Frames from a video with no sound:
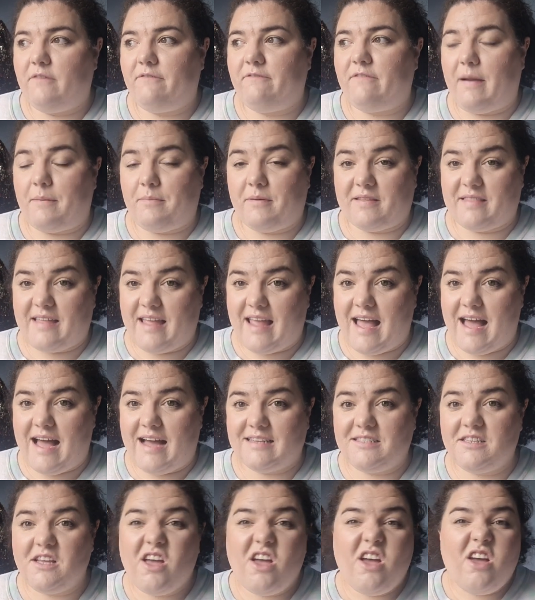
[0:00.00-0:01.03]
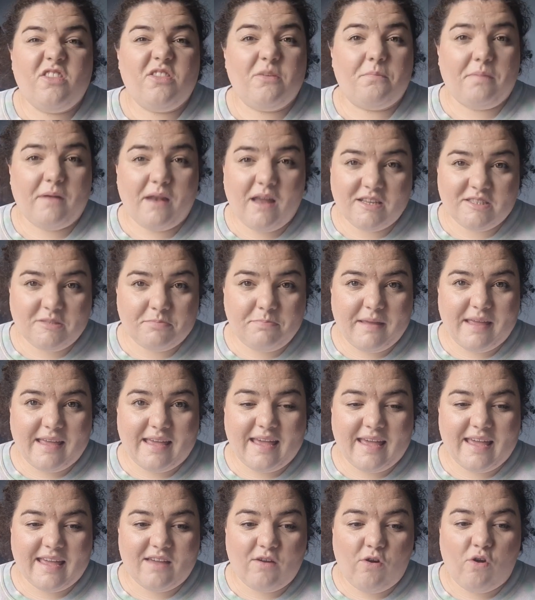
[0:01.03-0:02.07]
fabric they had. The plus
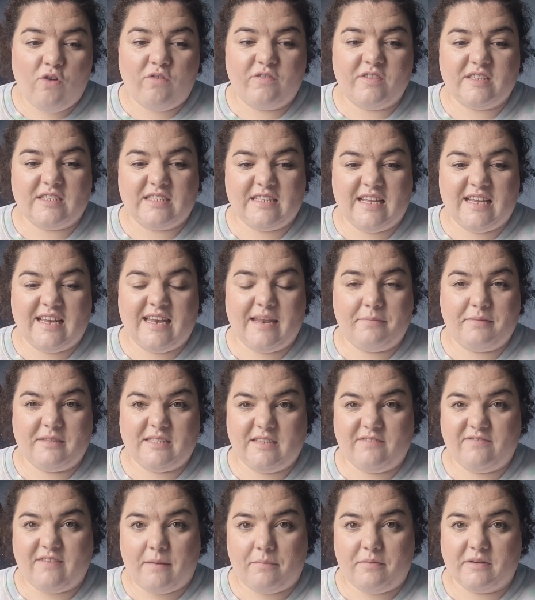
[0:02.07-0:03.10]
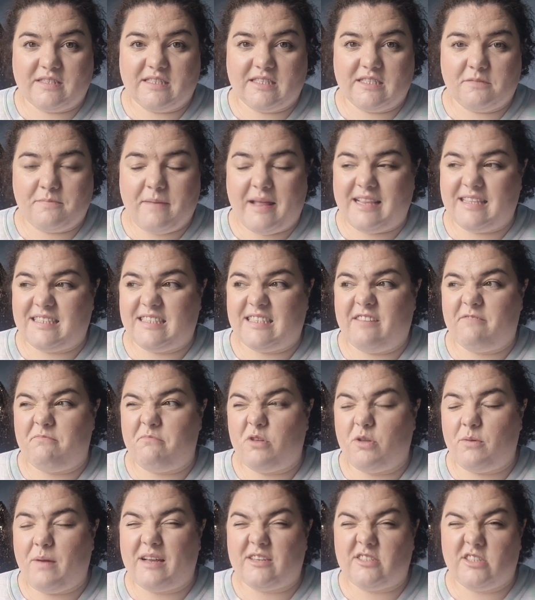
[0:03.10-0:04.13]
being, obviously, Liberty fabric's expensive,
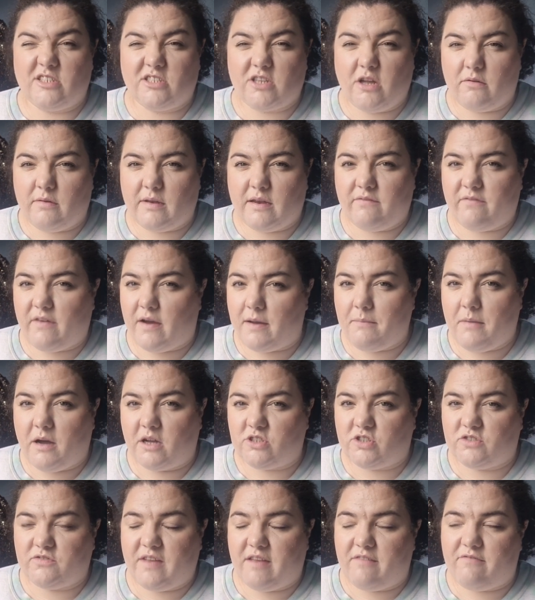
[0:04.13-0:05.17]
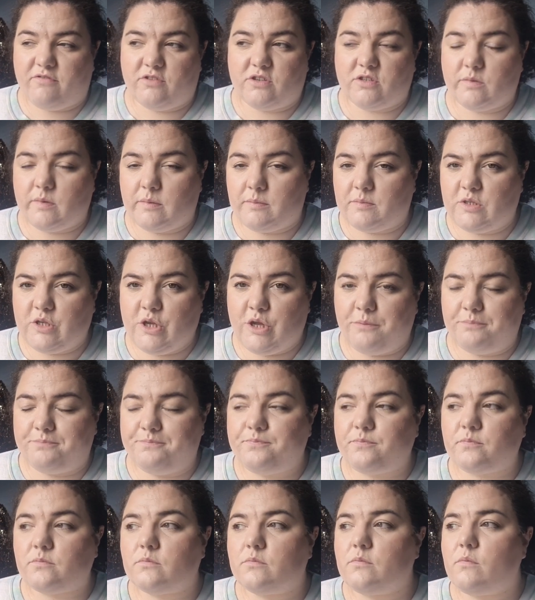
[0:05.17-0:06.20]
but you actually don't need very much of it for a swimsuit.
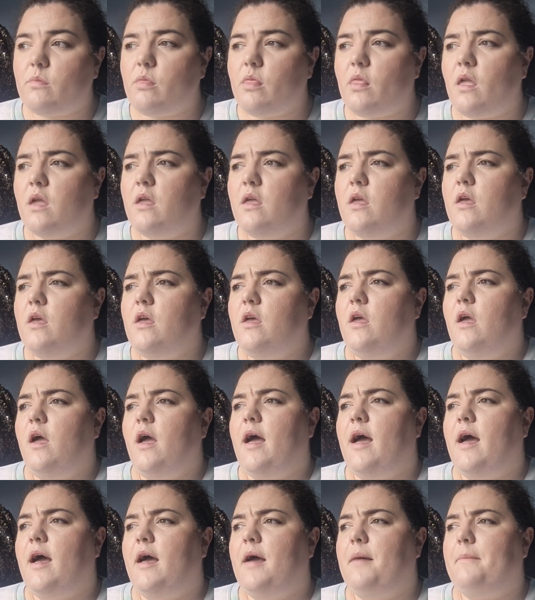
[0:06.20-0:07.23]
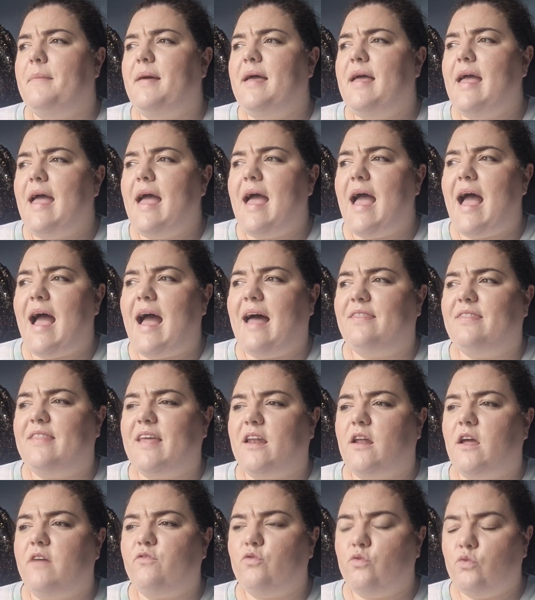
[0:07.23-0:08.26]
And
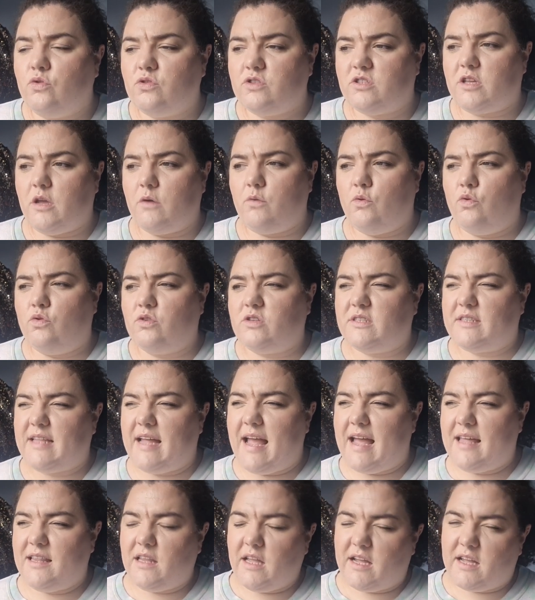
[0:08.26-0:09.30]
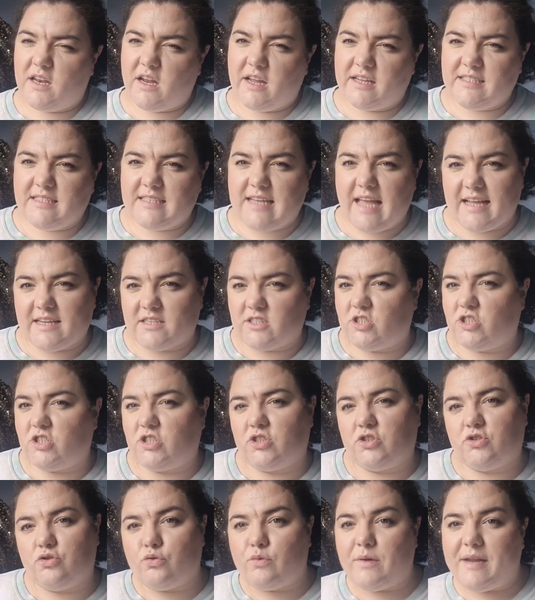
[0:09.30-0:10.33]
then I've also ordered, they had like a nice
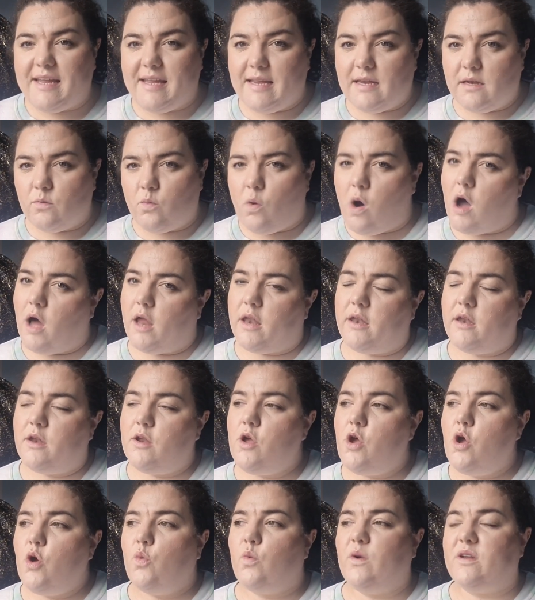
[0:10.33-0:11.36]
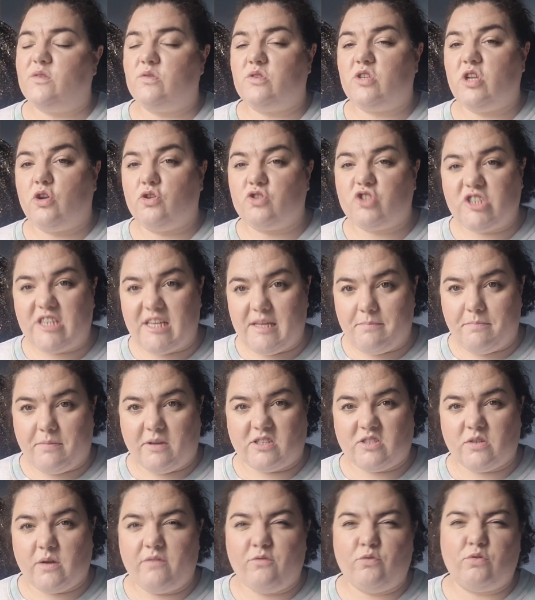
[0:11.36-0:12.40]
textured green one, which was a lot
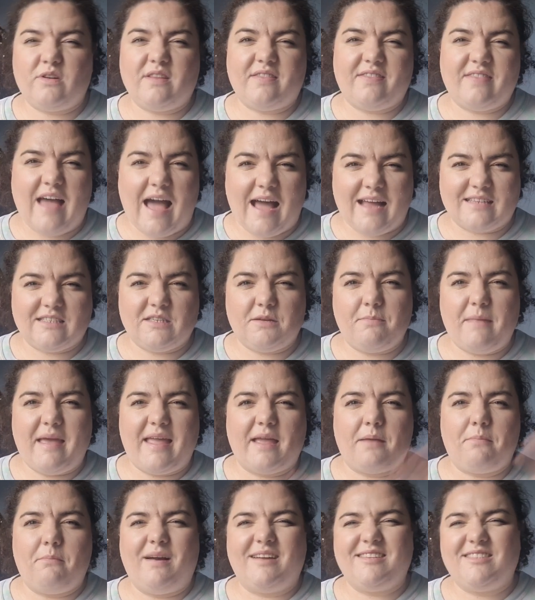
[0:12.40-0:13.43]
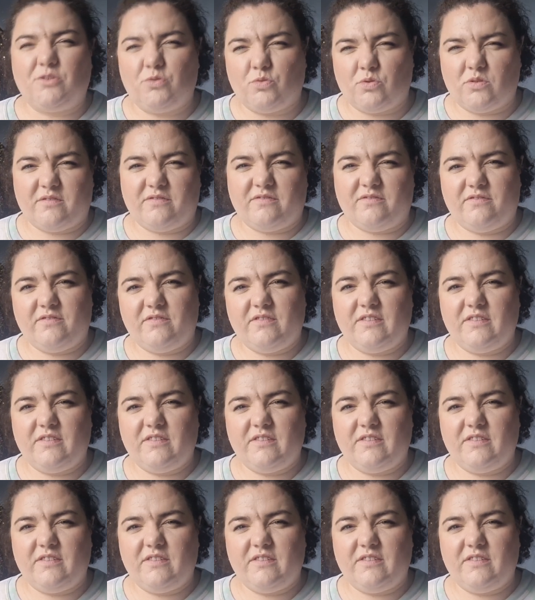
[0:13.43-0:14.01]
cheaper. So I've ordered that to make my sort of